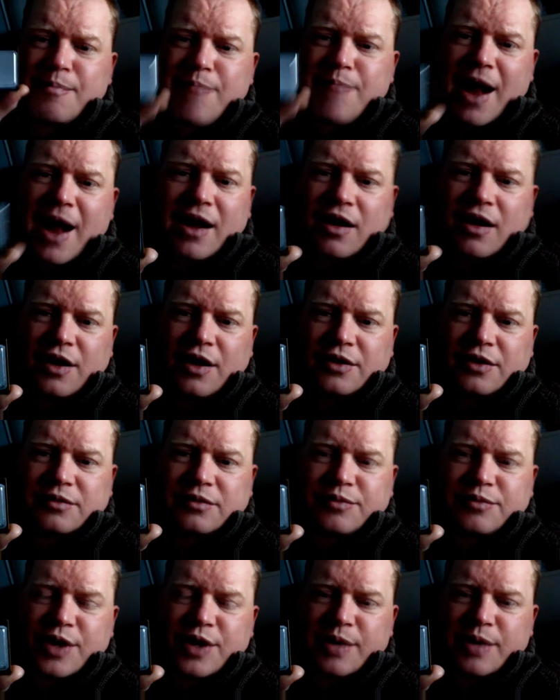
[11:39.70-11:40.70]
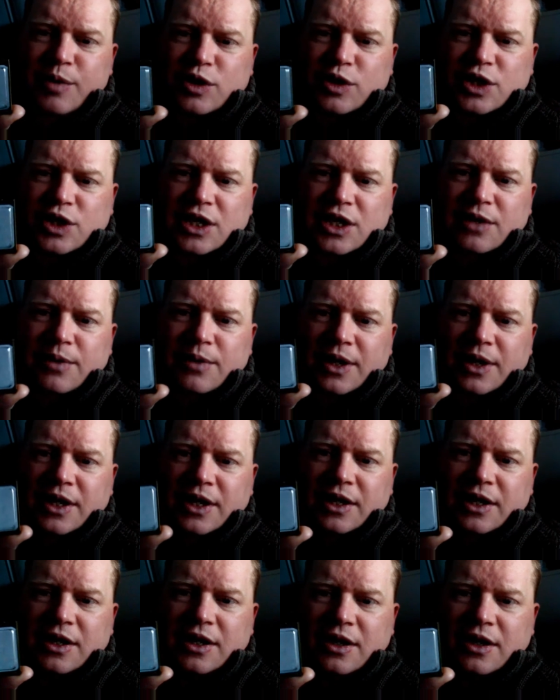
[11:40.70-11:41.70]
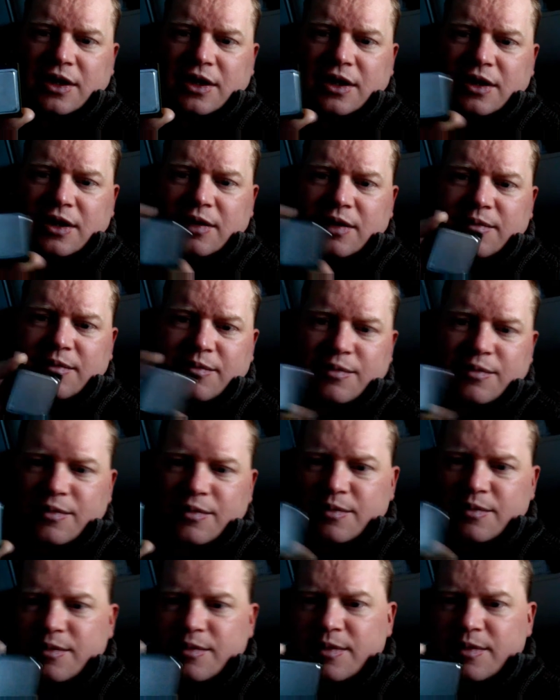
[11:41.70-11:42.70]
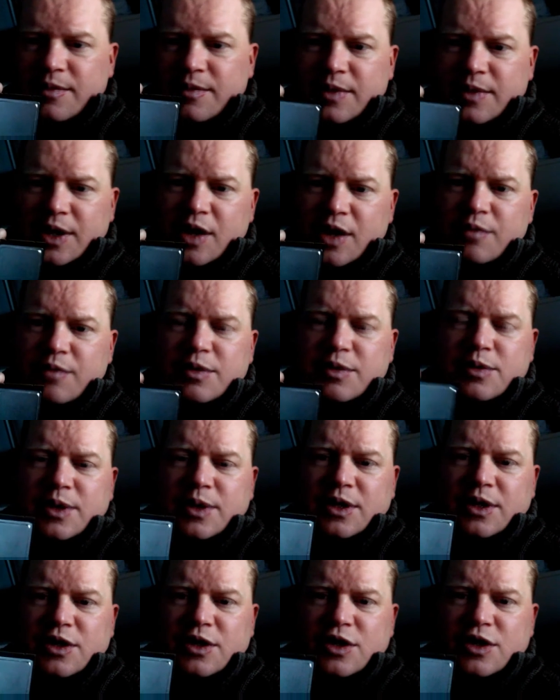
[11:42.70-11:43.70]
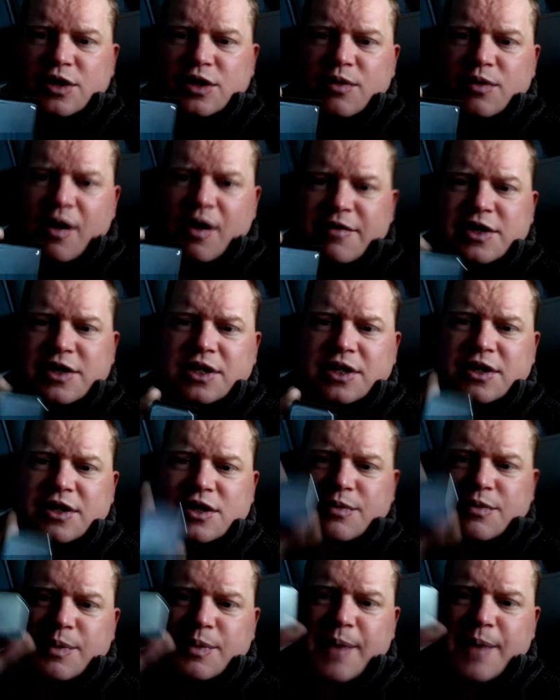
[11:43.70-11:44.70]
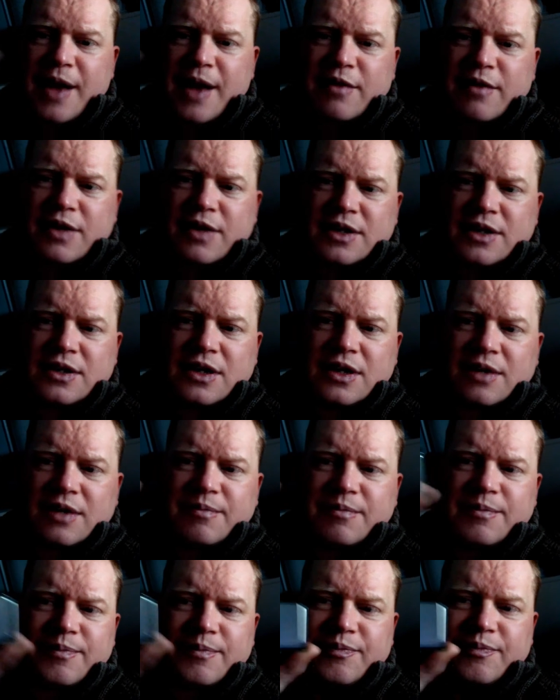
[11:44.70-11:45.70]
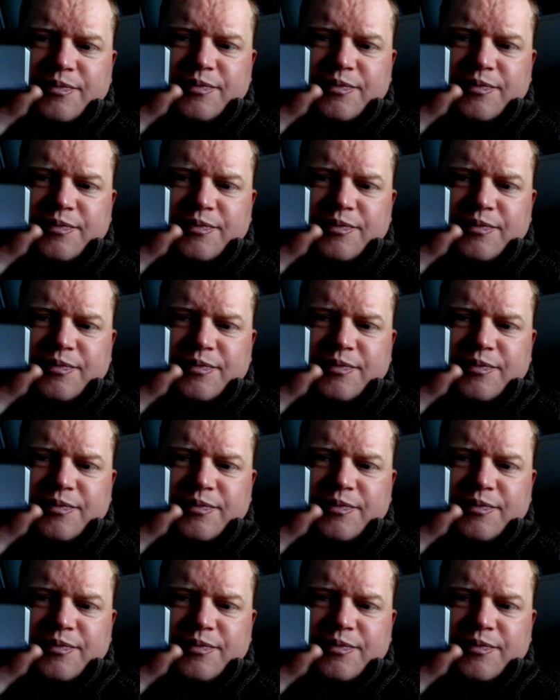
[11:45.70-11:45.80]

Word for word: bang on pretty much equally um, you know between the two obviously this will be better in um,